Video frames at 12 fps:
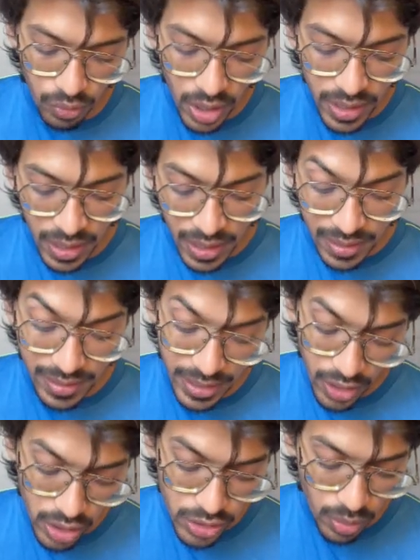What
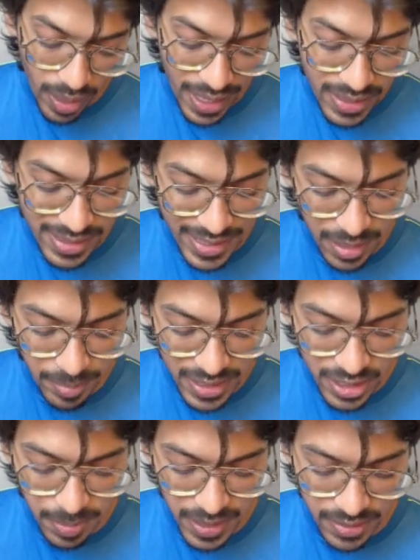they also had
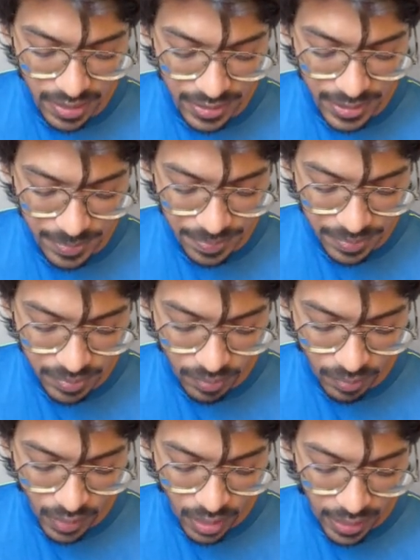segments present,
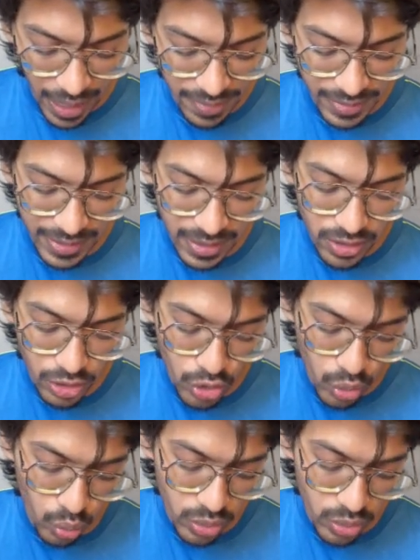and these are true